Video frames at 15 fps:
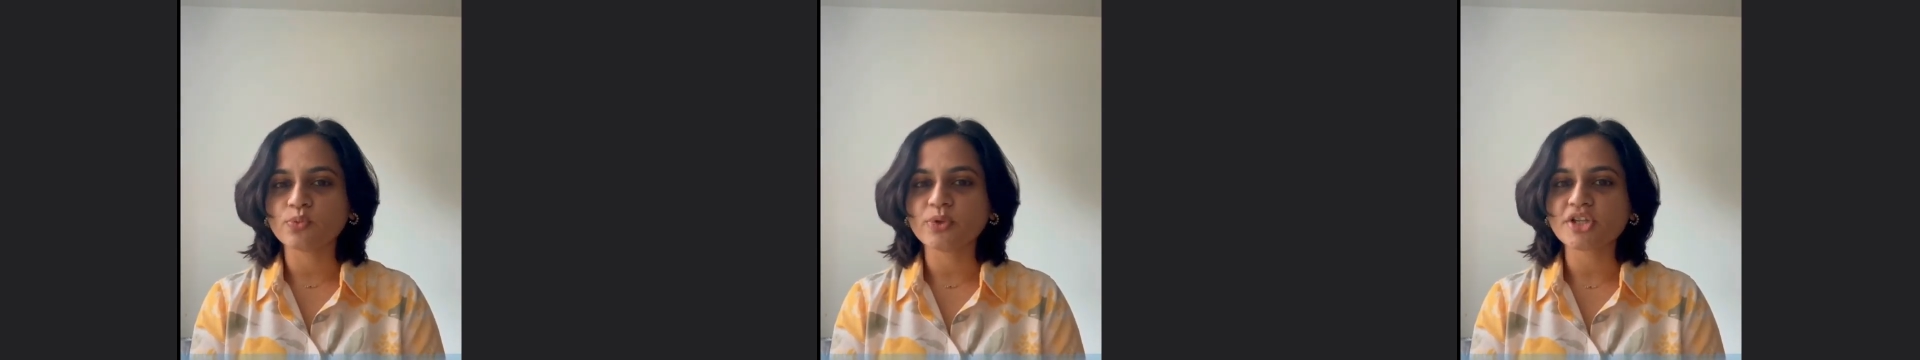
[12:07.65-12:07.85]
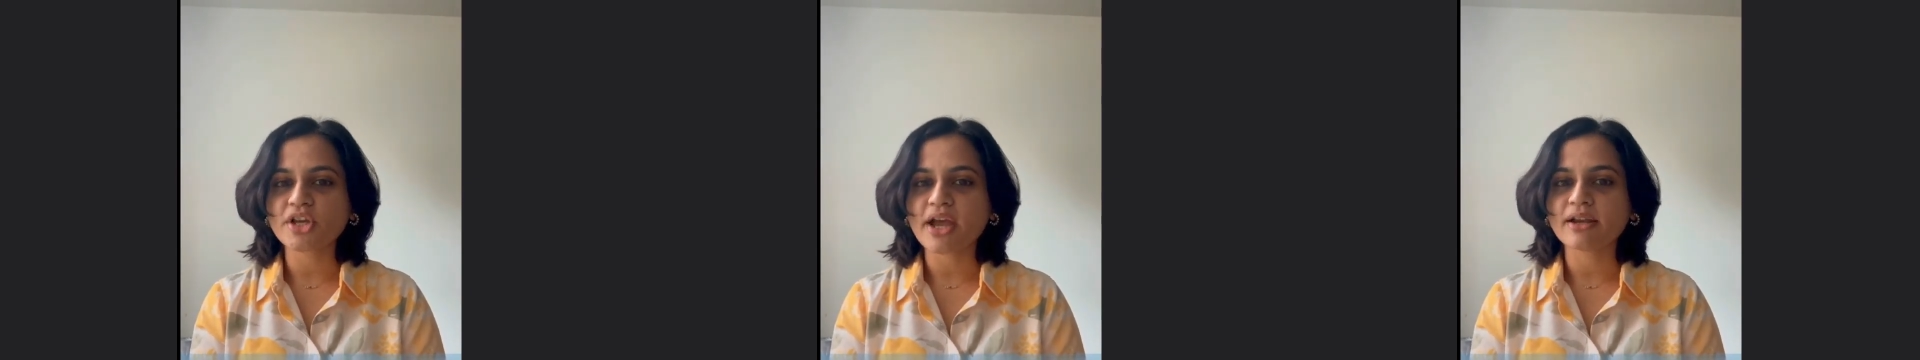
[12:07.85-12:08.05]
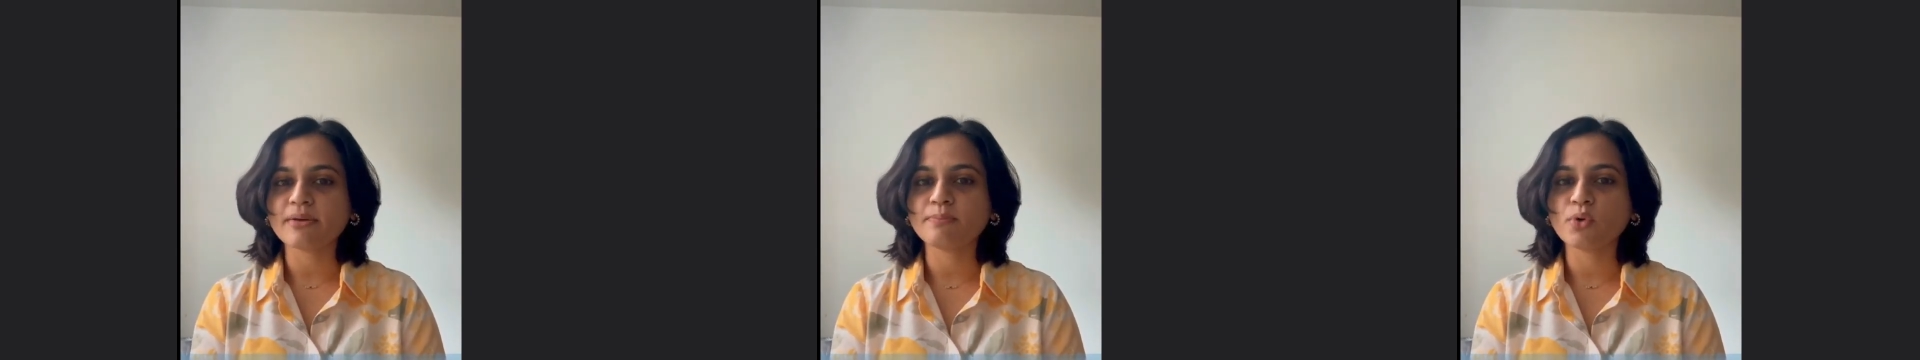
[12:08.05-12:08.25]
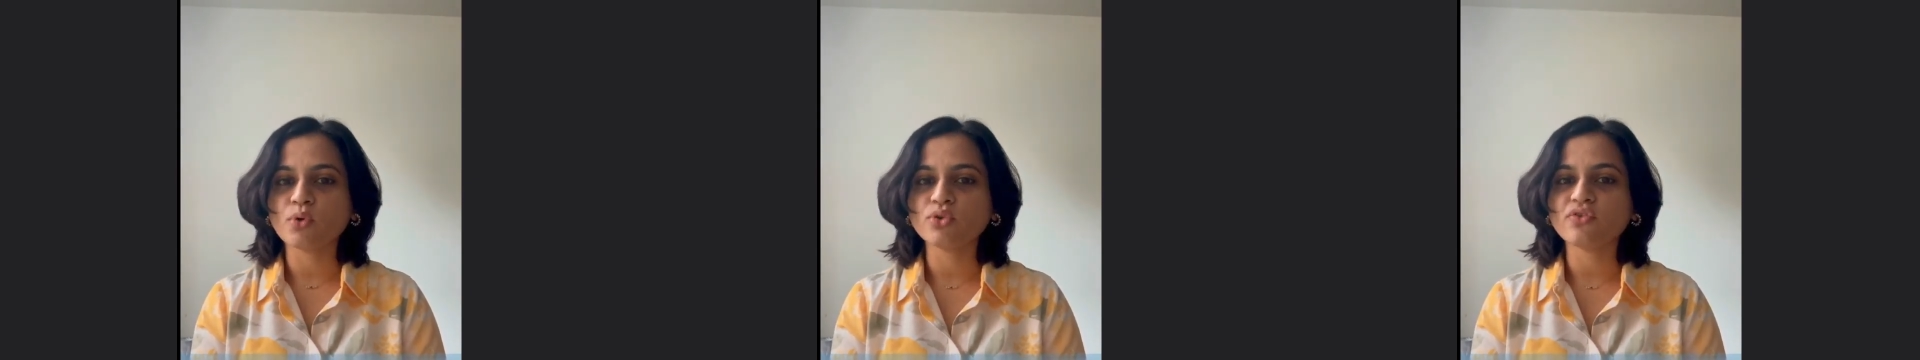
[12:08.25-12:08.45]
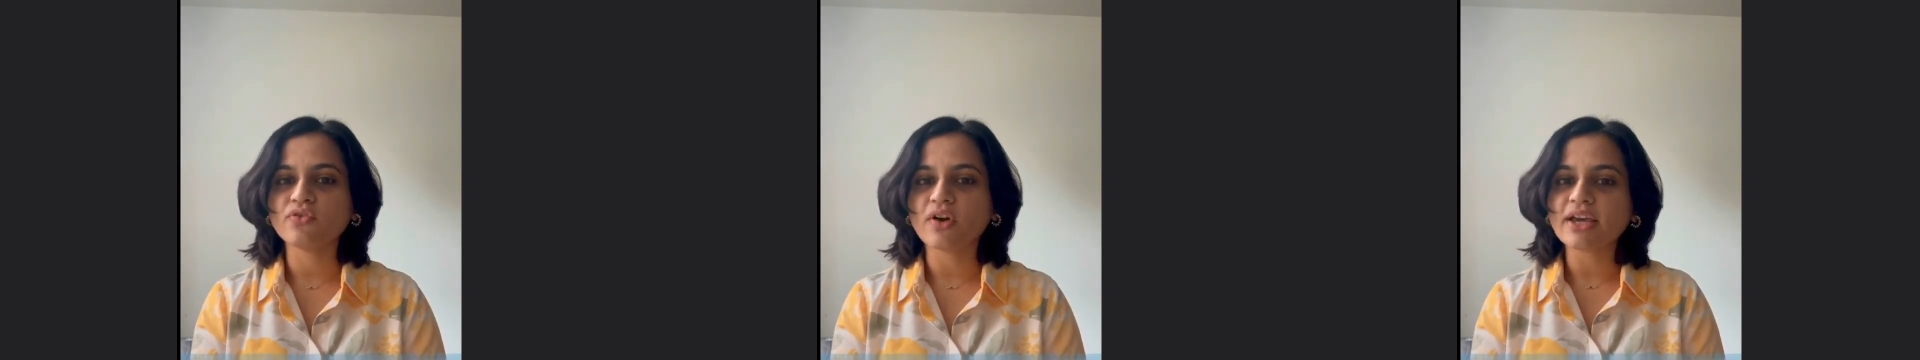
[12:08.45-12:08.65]
which had
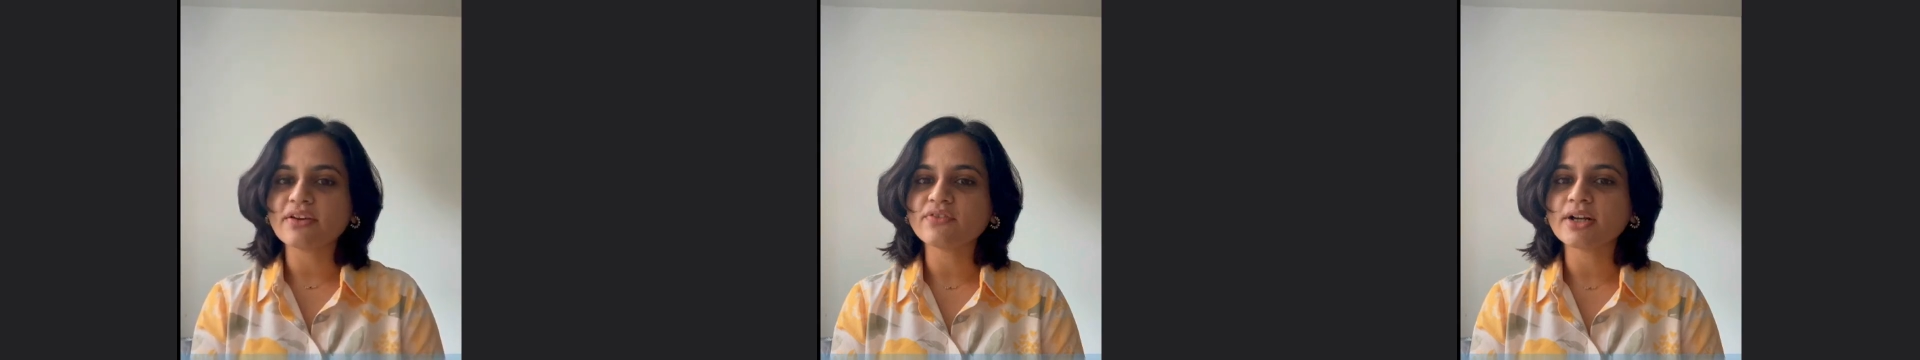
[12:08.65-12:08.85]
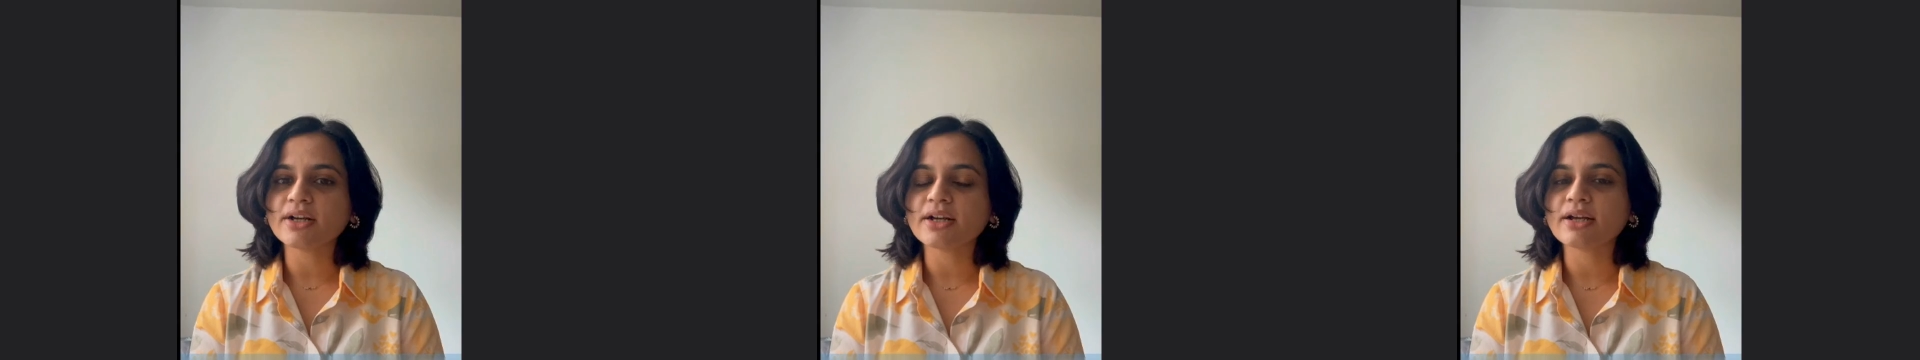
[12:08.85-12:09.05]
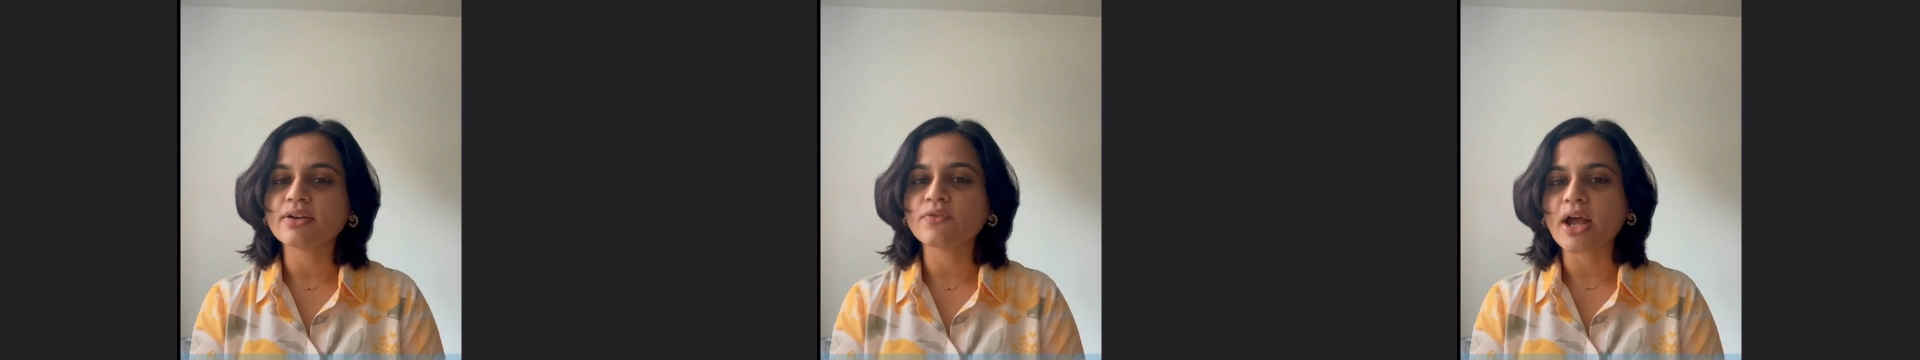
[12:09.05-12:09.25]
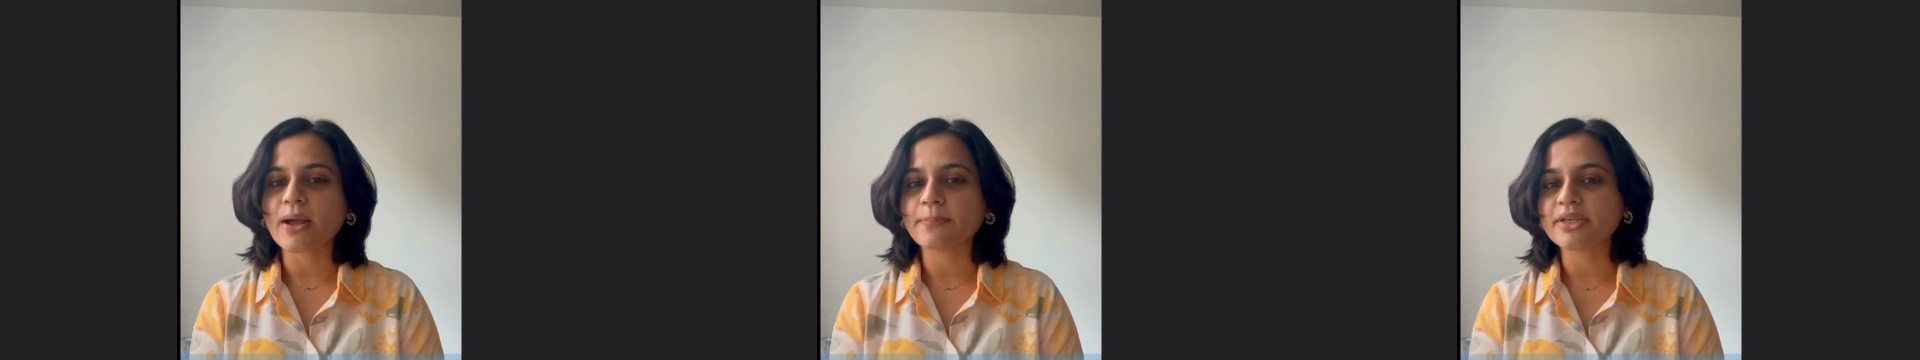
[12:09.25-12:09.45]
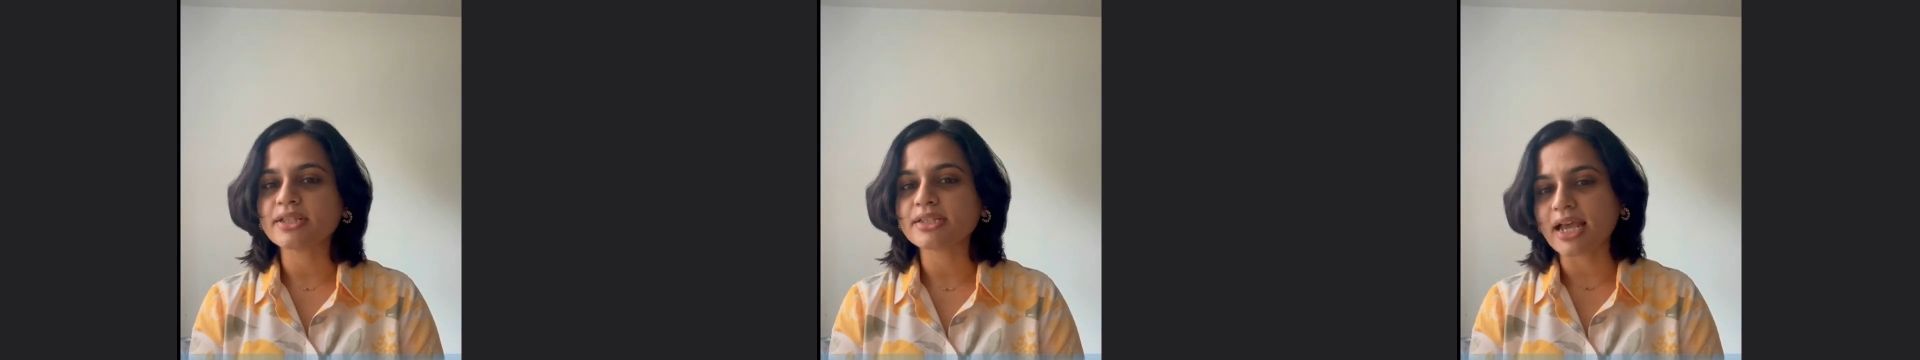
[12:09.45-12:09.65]
both Viva,
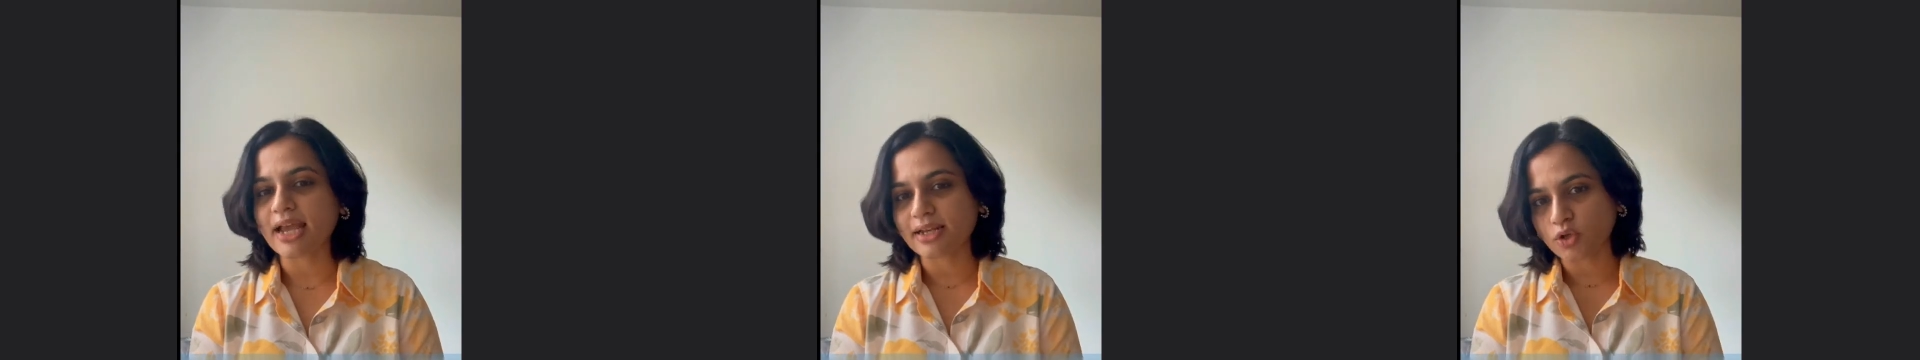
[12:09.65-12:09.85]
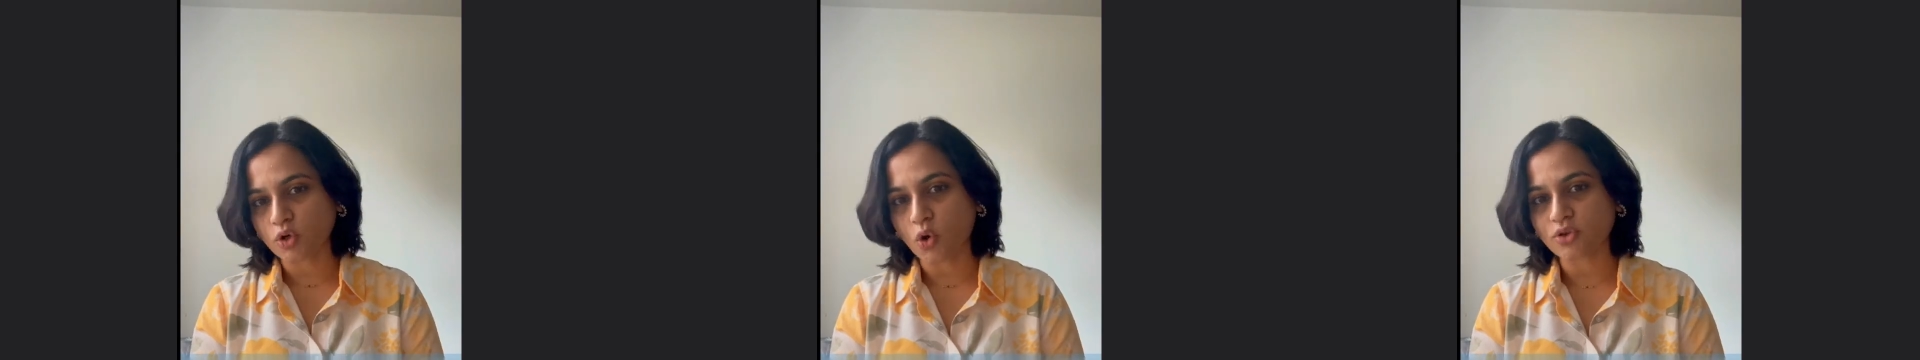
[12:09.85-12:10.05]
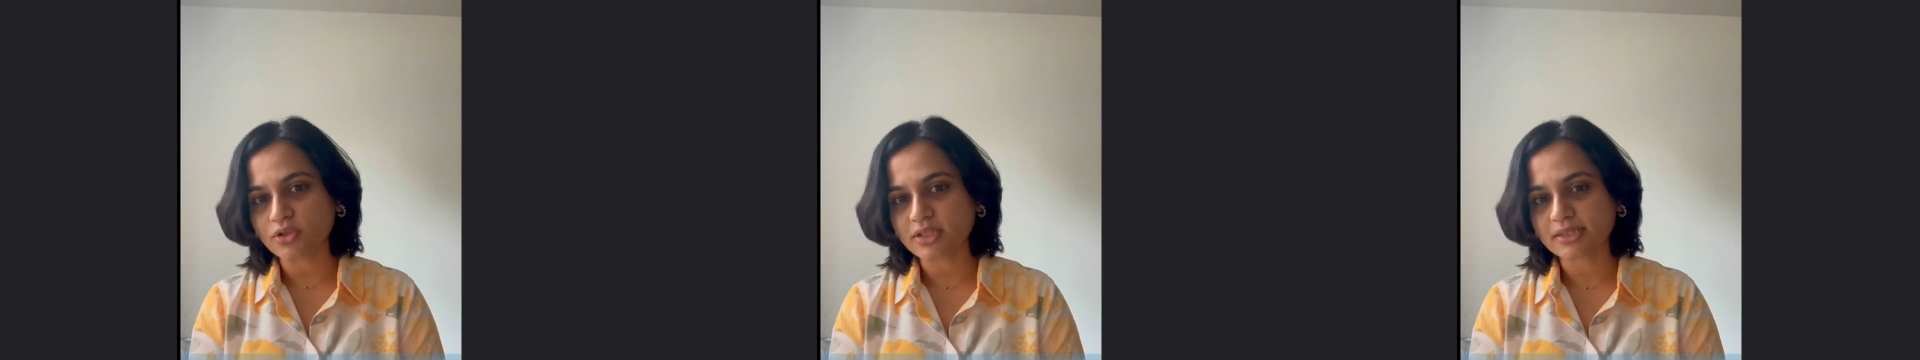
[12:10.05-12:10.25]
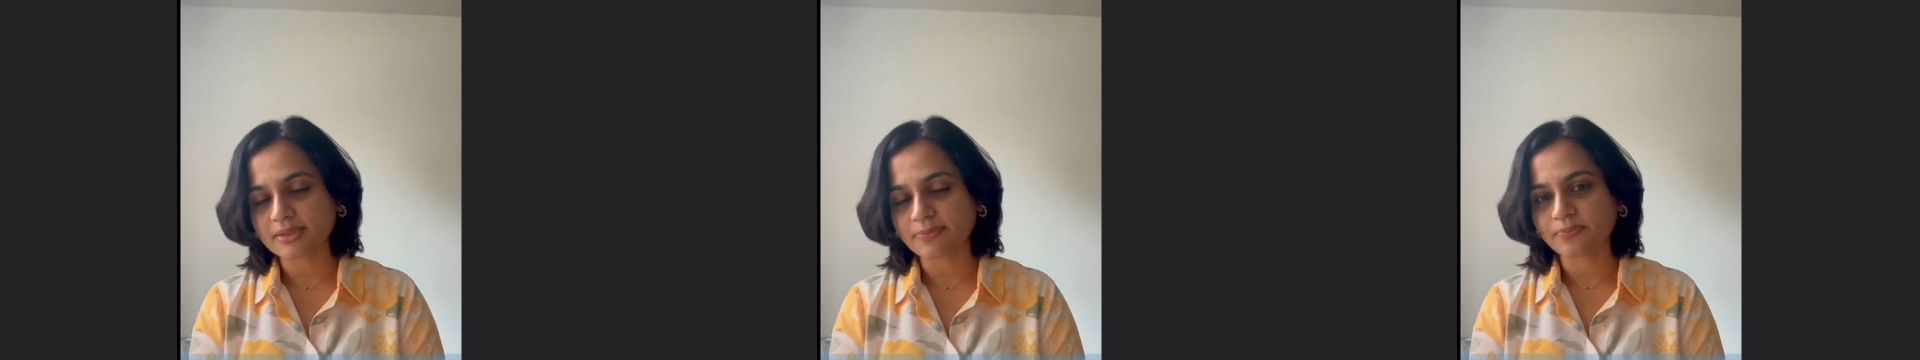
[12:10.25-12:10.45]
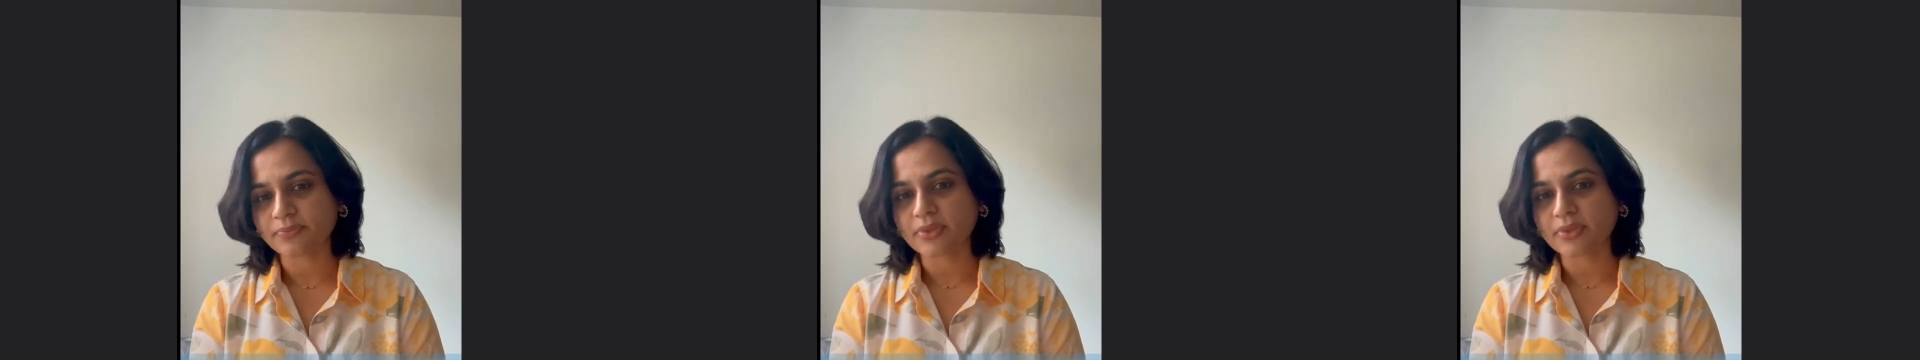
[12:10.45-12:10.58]
Rapids, and Longs.